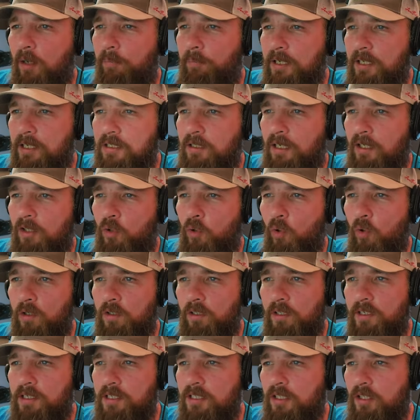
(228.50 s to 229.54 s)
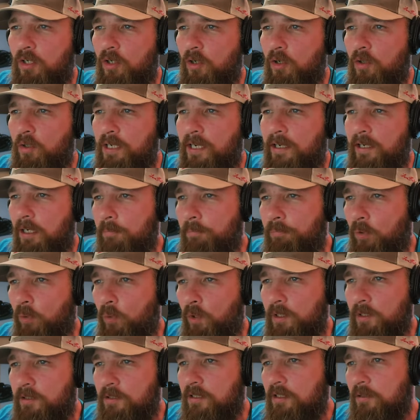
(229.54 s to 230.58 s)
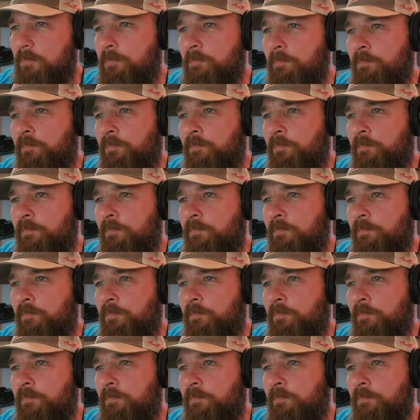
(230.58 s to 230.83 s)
but it's not cordless, so negative points.